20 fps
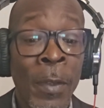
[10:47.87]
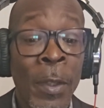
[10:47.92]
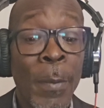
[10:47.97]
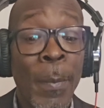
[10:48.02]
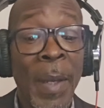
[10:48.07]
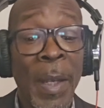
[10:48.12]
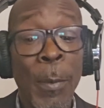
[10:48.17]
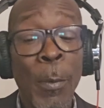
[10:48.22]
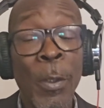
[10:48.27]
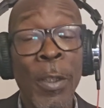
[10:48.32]
You
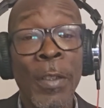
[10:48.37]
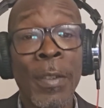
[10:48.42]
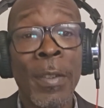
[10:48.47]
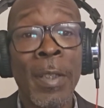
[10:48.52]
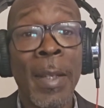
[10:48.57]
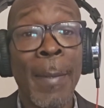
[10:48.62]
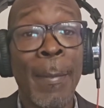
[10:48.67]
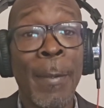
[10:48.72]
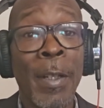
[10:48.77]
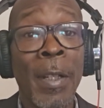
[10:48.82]
might want to
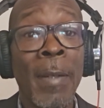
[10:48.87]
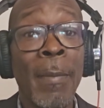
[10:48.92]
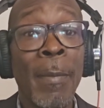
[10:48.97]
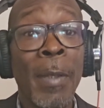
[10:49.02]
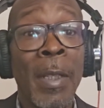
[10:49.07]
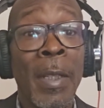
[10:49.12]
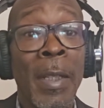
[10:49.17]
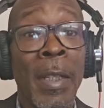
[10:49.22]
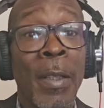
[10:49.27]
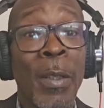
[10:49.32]
step it up
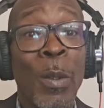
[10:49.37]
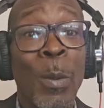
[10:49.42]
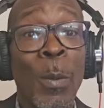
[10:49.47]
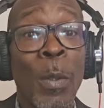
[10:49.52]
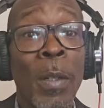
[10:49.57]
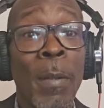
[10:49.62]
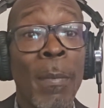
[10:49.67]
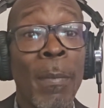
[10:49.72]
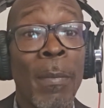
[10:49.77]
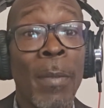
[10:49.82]
and then go
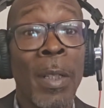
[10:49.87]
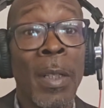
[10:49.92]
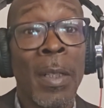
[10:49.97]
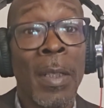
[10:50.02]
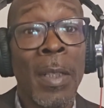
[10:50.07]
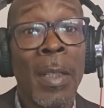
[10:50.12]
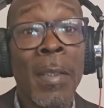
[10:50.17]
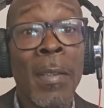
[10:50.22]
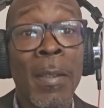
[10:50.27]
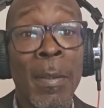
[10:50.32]
with a
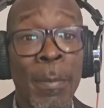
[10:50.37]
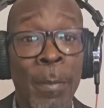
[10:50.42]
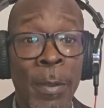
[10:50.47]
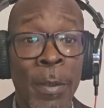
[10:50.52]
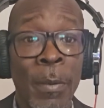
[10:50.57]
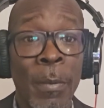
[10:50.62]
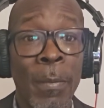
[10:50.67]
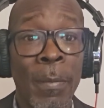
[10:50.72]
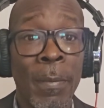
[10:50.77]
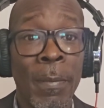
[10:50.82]
custom
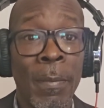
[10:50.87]
suit.